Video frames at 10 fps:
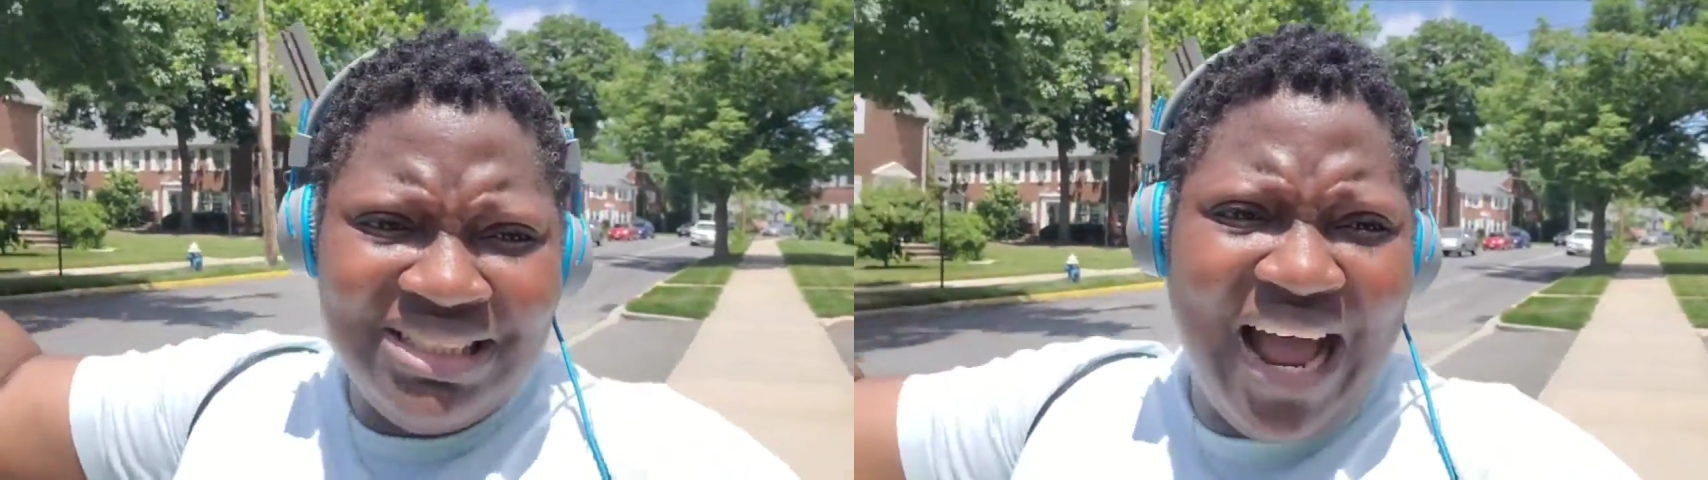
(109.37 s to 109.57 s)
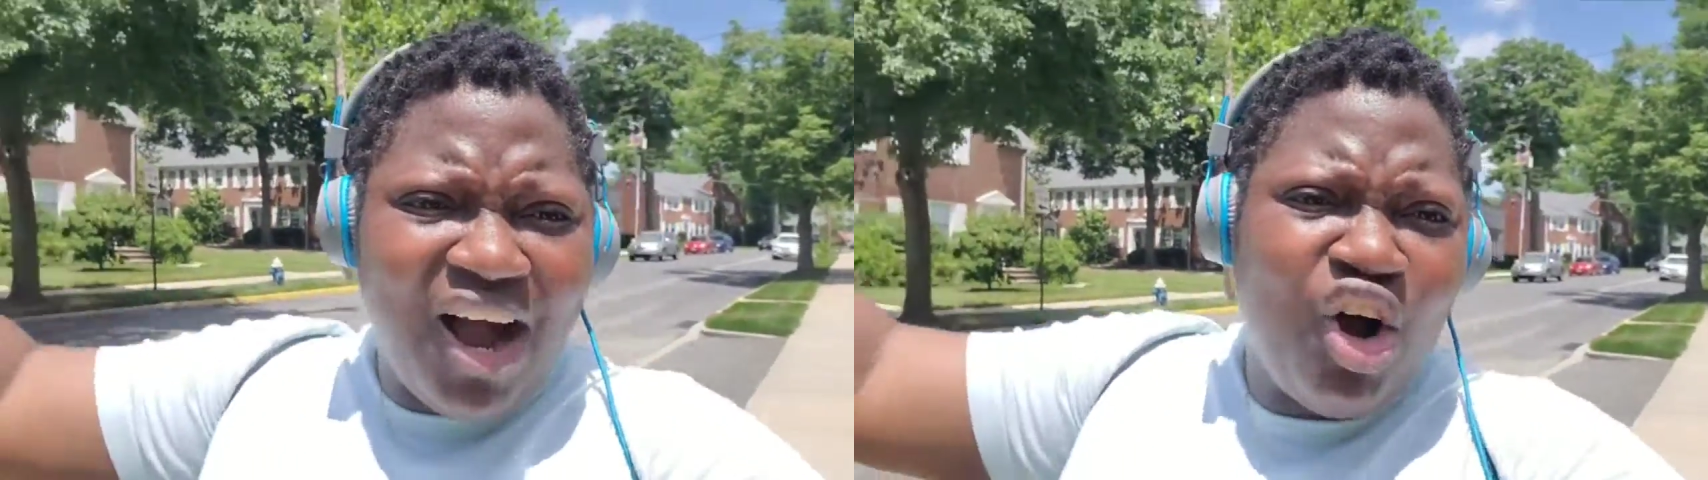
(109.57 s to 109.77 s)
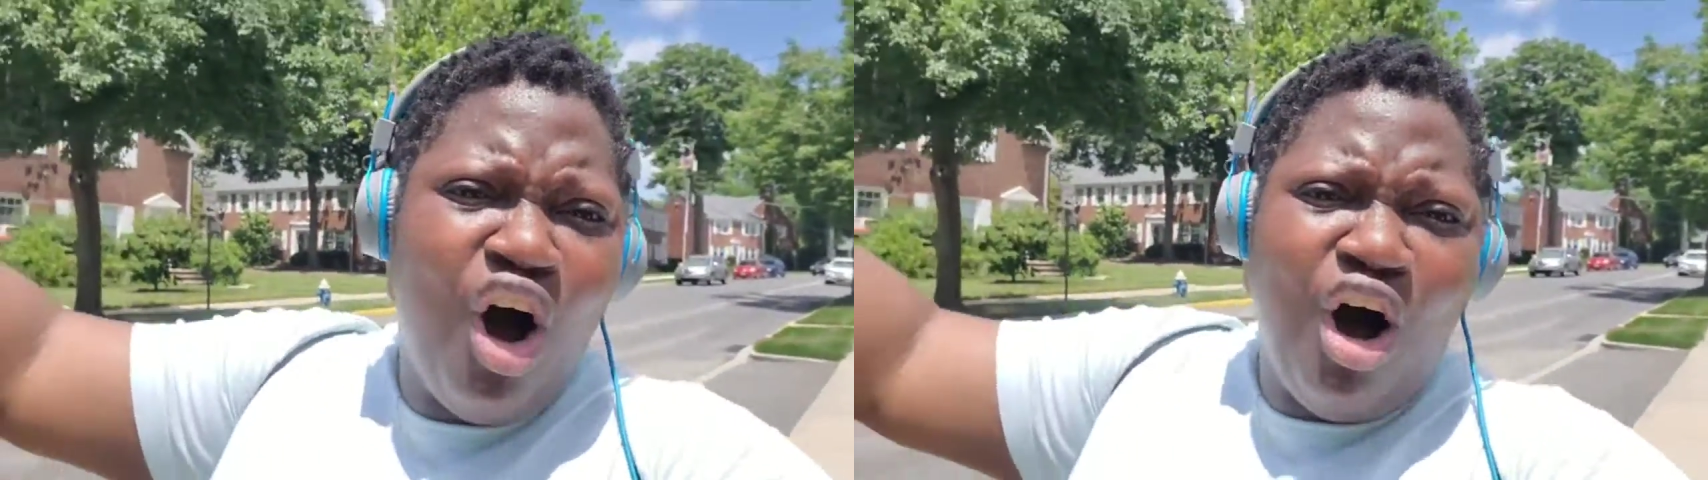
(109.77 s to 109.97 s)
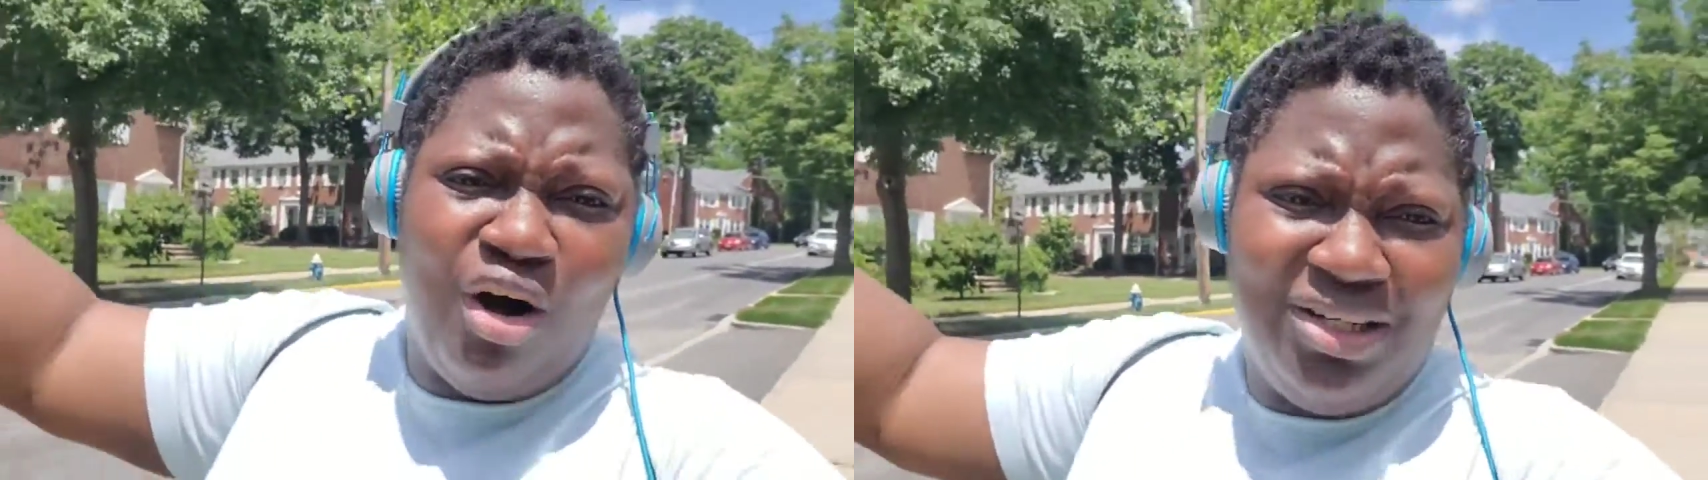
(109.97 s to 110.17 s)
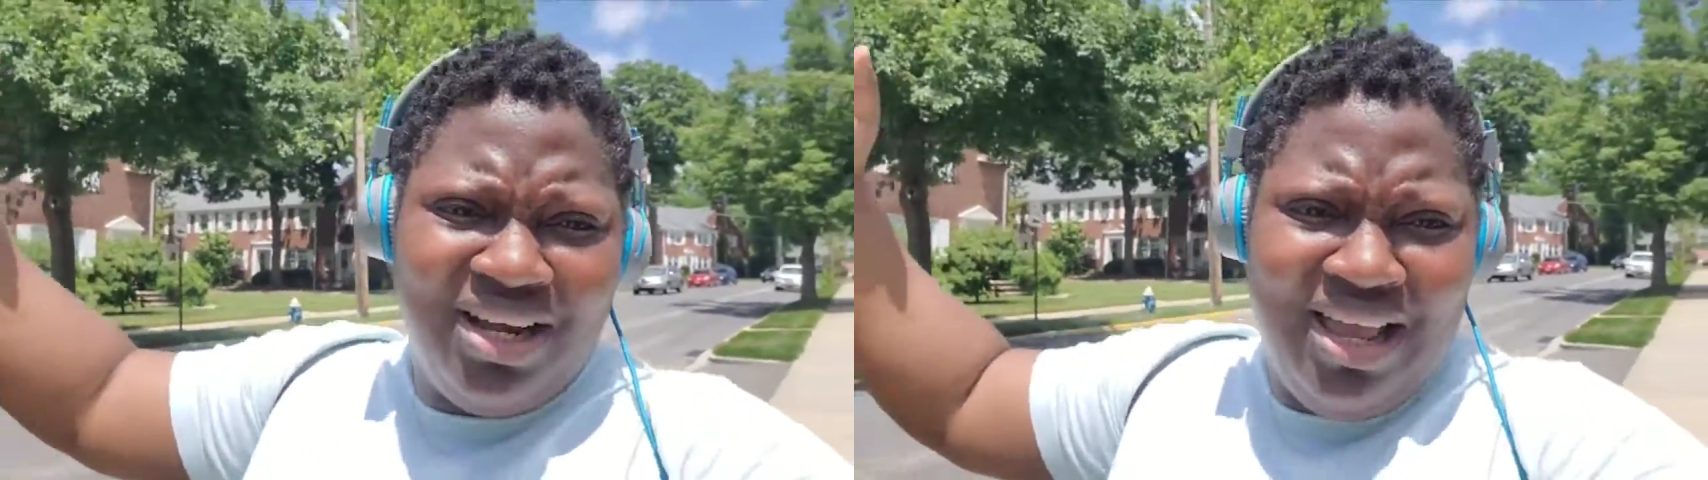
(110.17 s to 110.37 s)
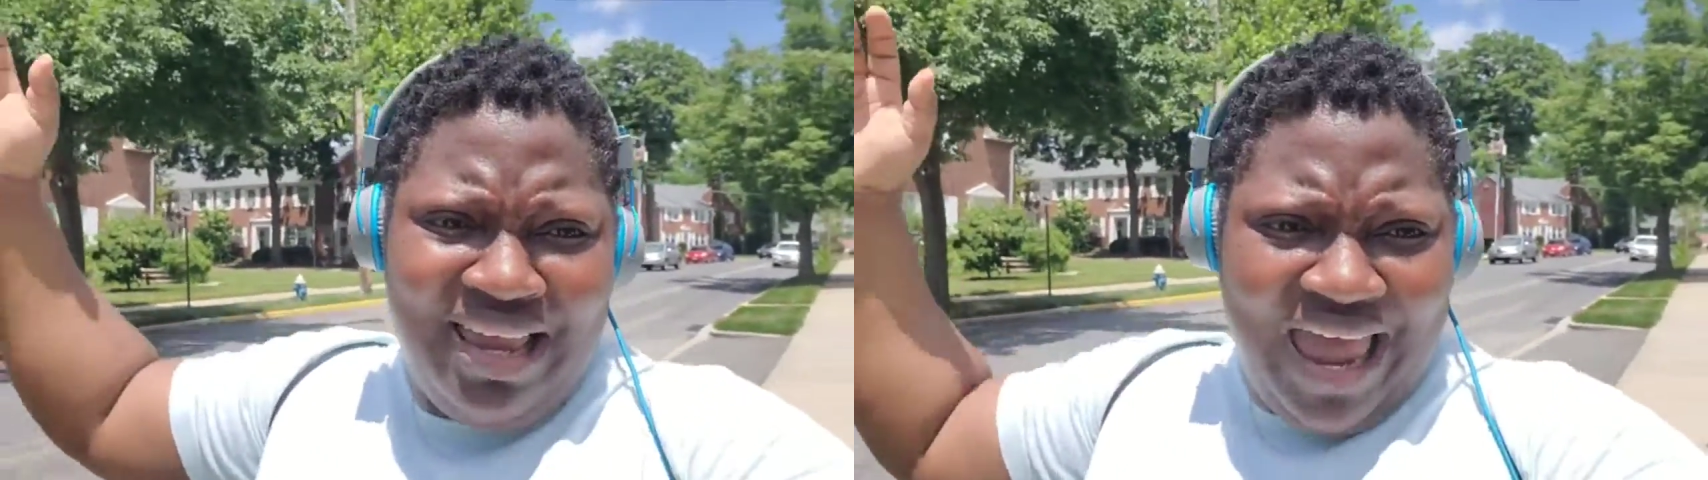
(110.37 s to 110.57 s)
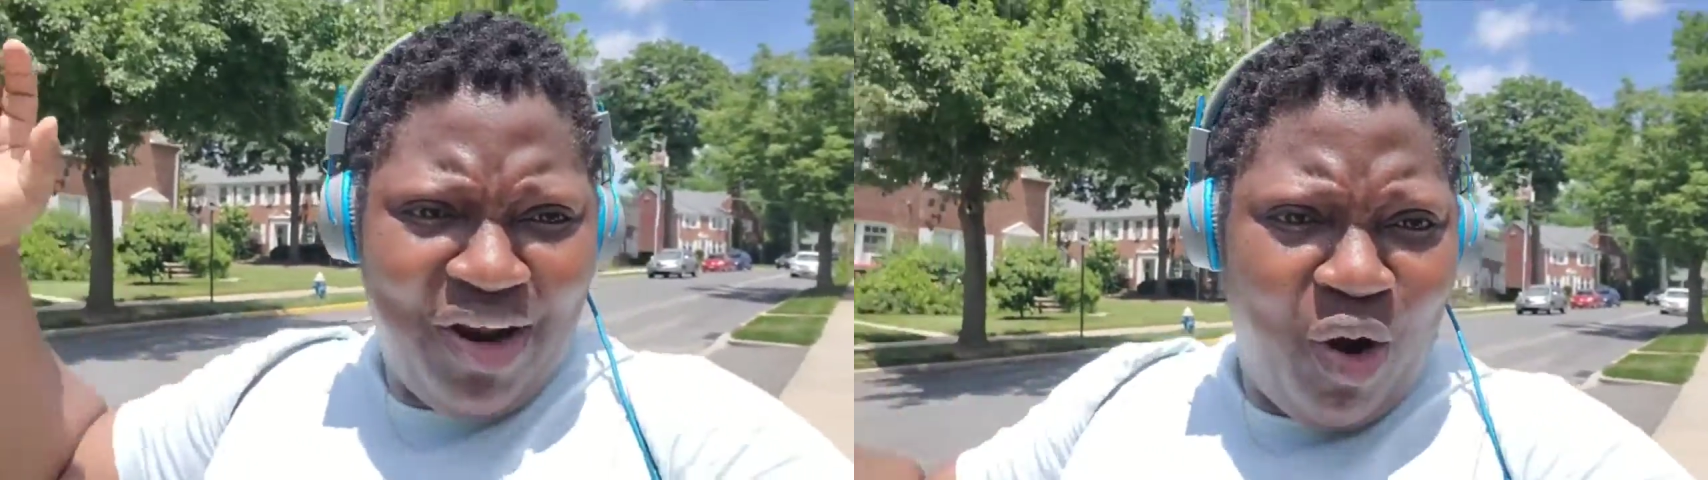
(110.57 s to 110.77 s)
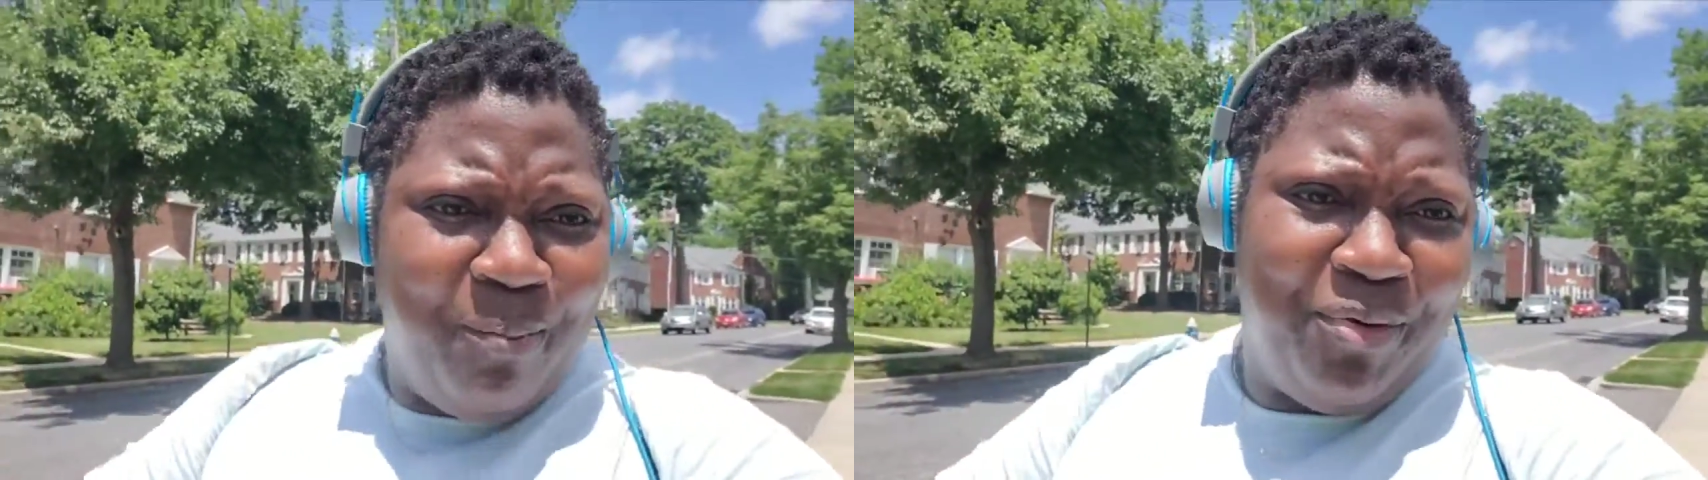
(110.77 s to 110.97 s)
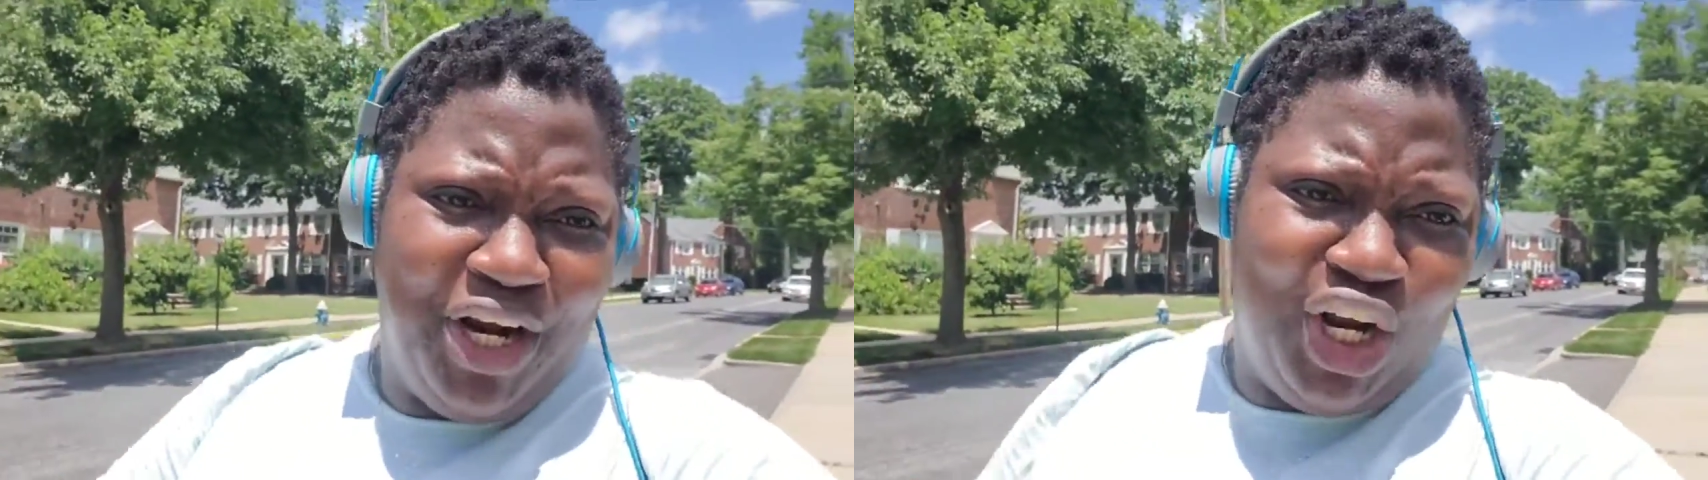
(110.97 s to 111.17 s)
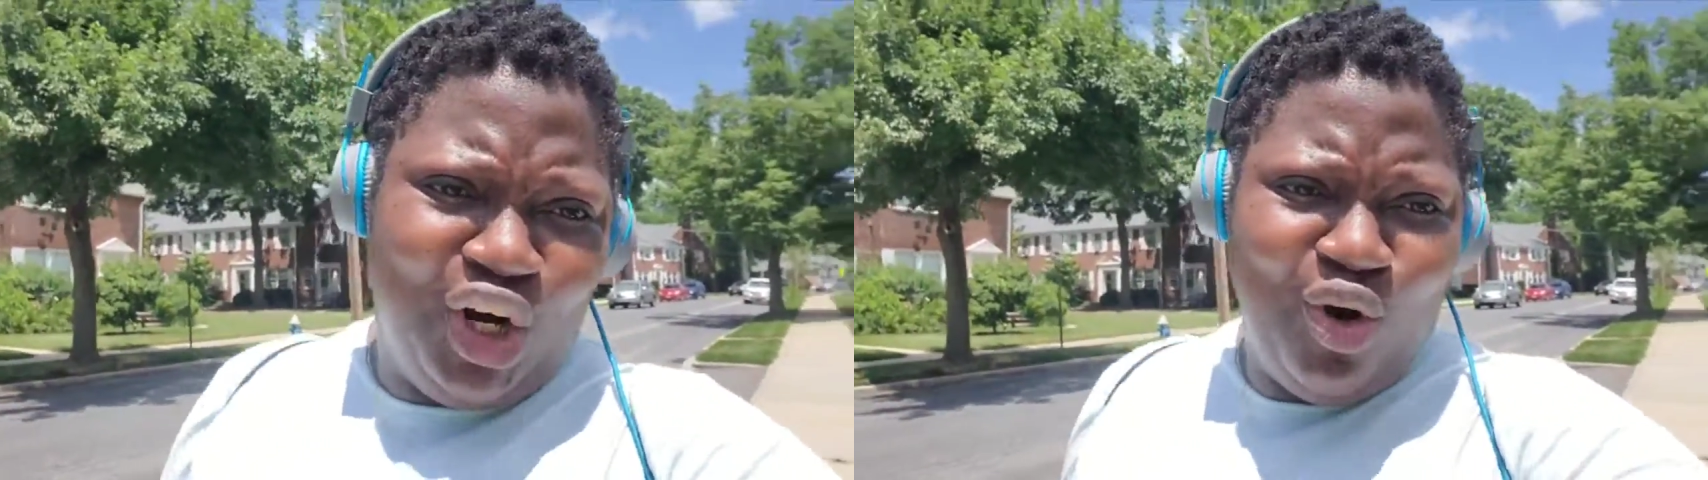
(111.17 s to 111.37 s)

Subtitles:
that God cannot bring